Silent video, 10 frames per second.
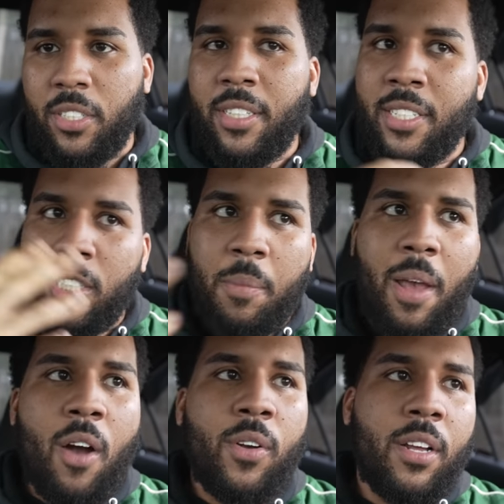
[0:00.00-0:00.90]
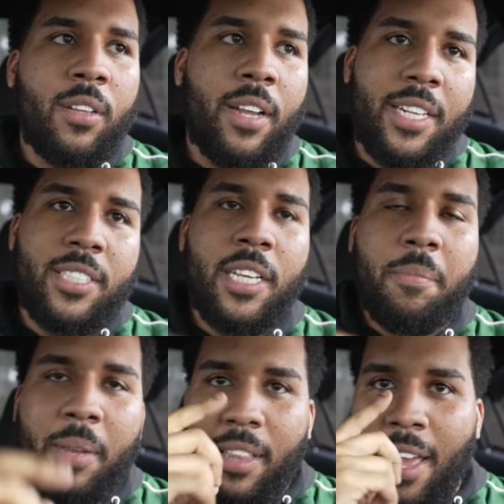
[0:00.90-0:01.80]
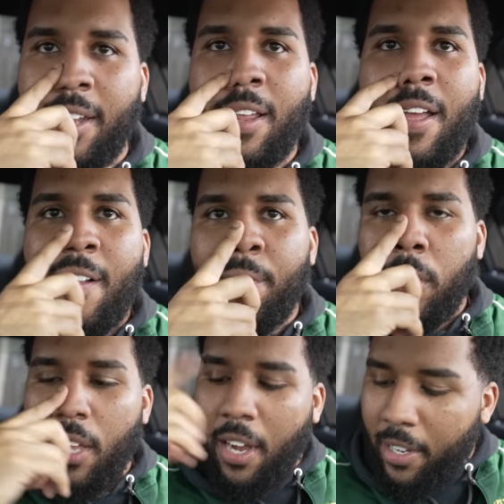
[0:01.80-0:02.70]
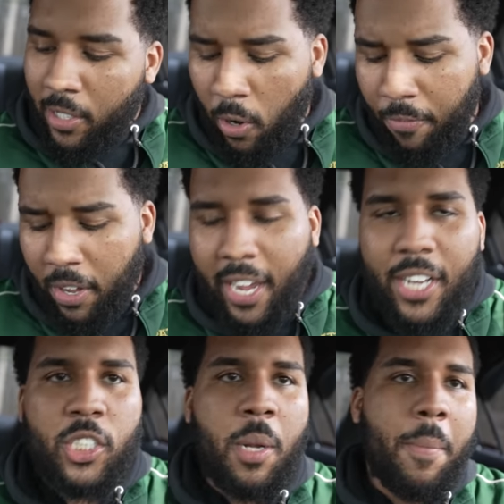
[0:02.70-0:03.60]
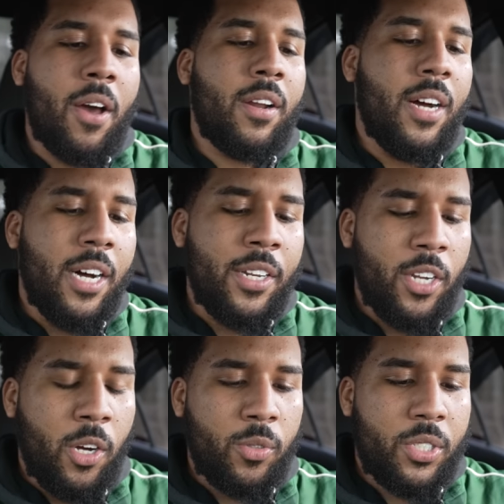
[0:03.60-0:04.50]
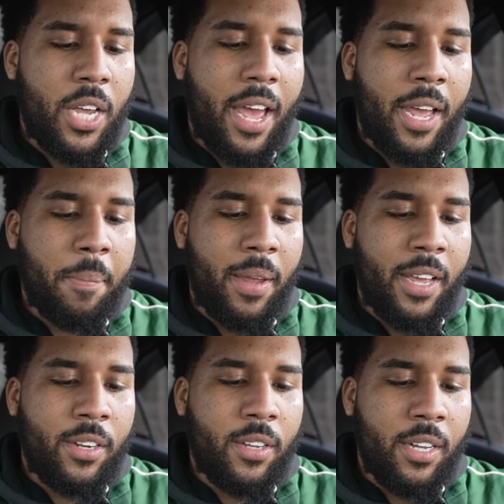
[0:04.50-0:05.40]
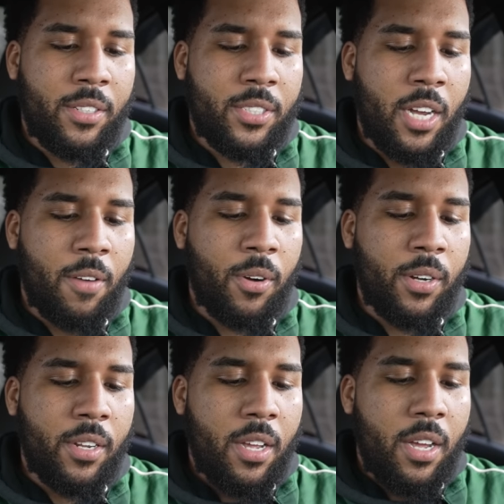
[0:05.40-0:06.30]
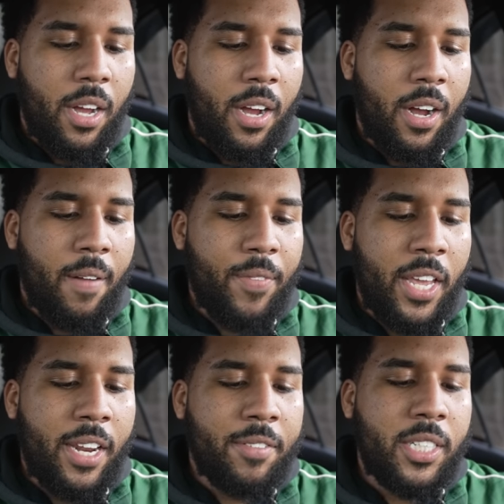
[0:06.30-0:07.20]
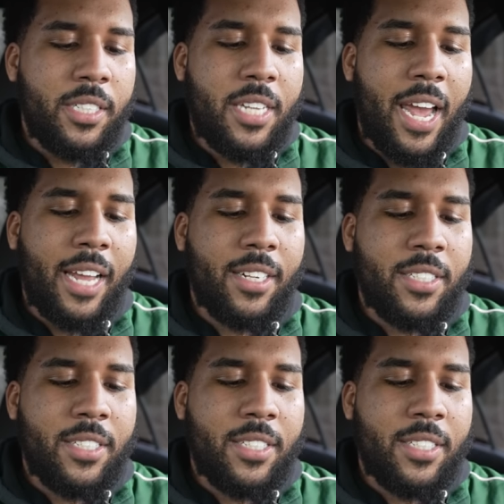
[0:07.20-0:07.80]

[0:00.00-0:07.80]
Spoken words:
And then somehow or another, it sent me that notification about an unknown tag being discovered. NFC tag